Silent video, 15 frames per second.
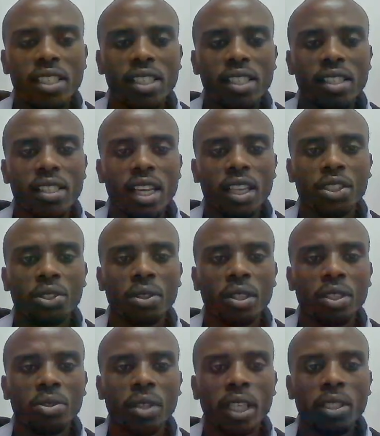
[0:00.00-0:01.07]
Actually, you
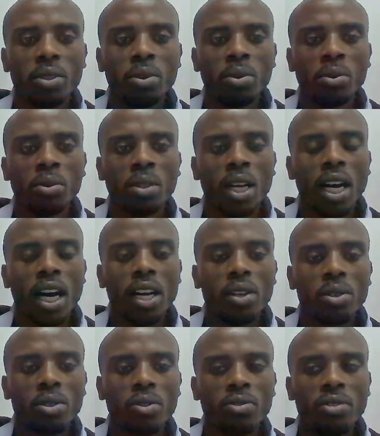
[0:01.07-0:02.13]
can do a lot of
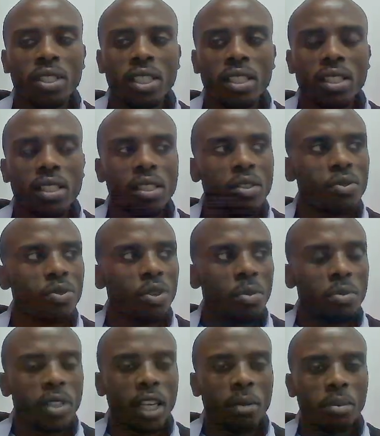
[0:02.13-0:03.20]
things from
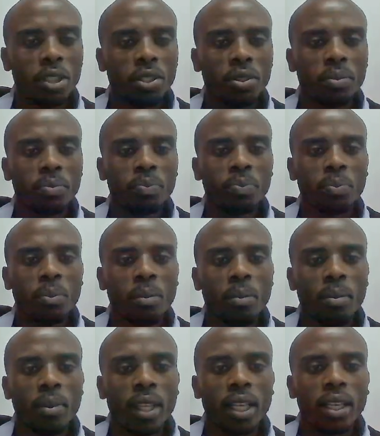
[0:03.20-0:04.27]
terminal.
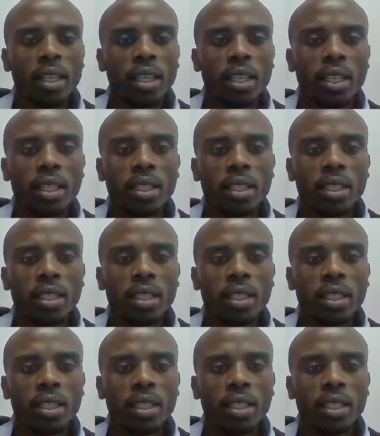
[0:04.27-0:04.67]
And